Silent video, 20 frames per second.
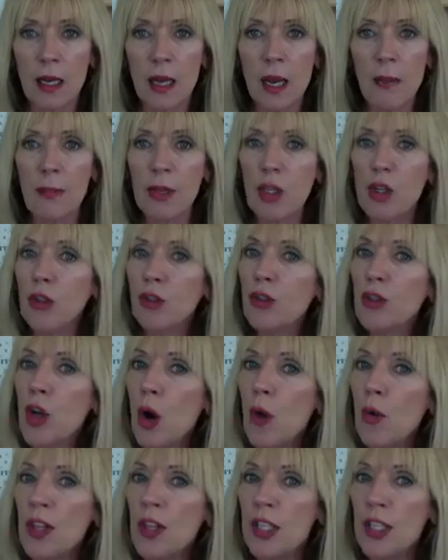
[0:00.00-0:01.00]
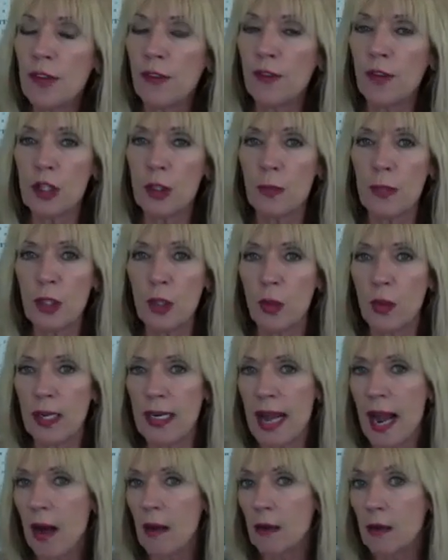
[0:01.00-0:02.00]
But you'll know the difference
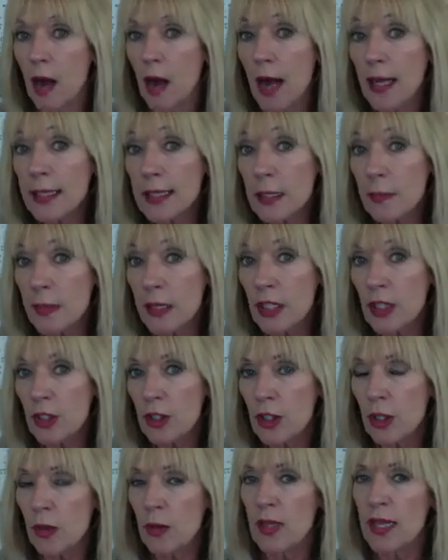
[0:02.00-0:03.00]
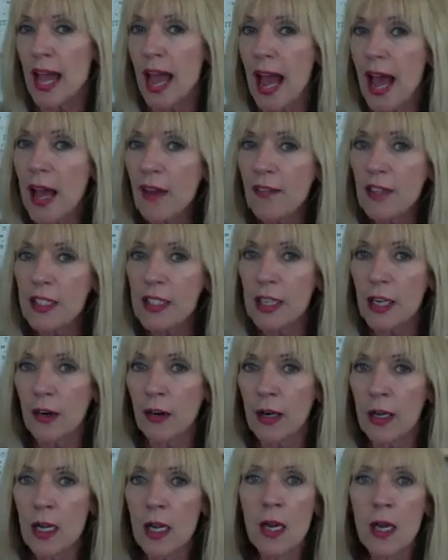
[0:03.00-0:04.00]
between how God speaks to you and the
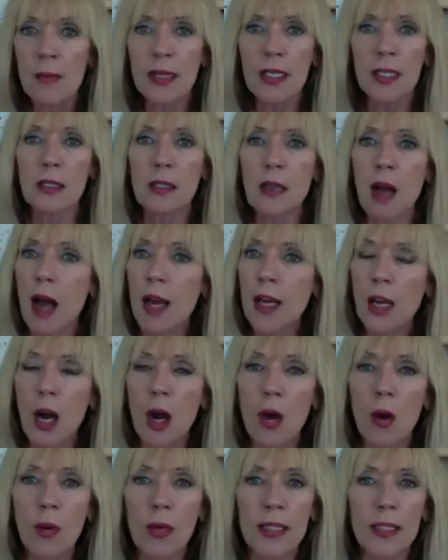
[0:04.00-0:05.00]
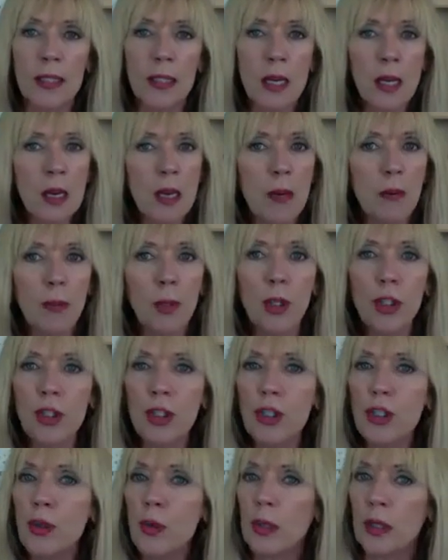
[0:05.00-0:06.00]
adversary, because God always
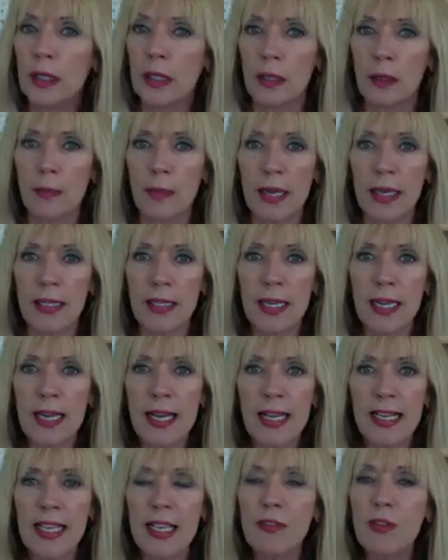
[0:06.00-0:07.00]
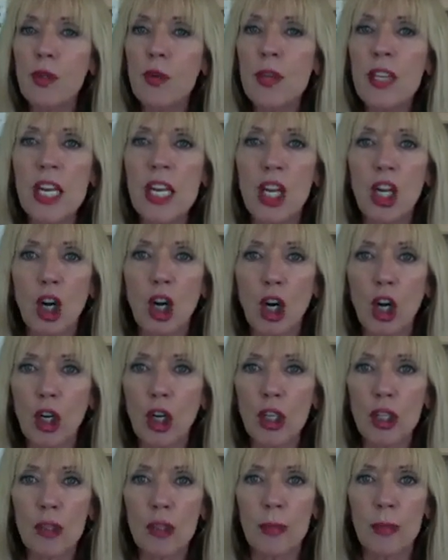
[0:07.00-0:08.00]
pushes you a little bit. gives you the
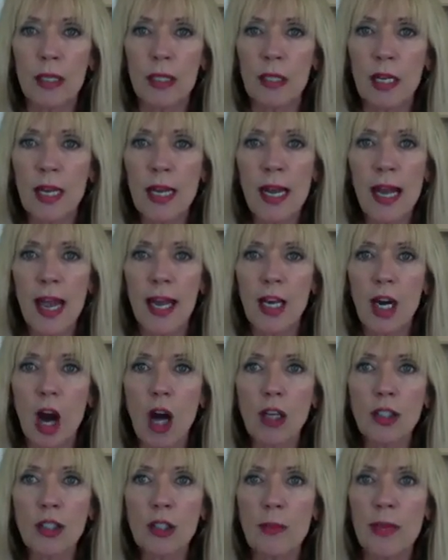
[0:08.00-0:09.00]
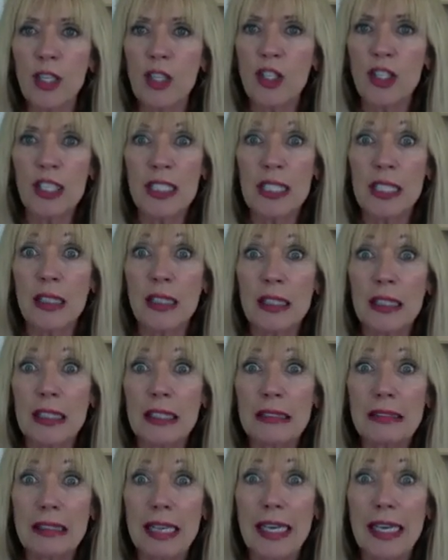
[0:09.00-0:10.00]
encouragement, and it also makes you just a little